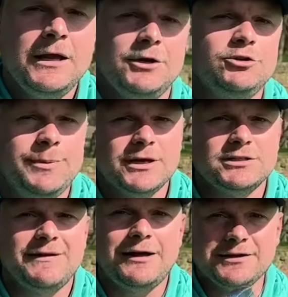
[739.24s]
and just because
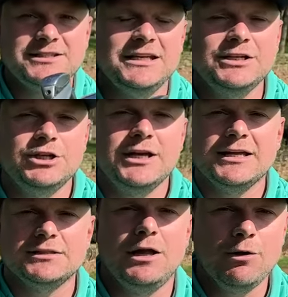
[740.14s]
of how the CG
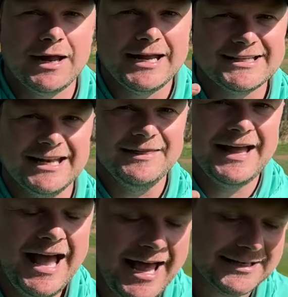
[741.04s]
is located in the
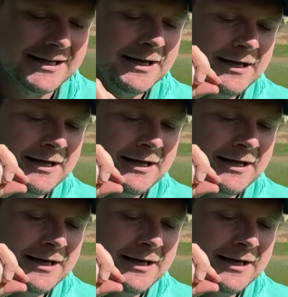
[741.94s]
head.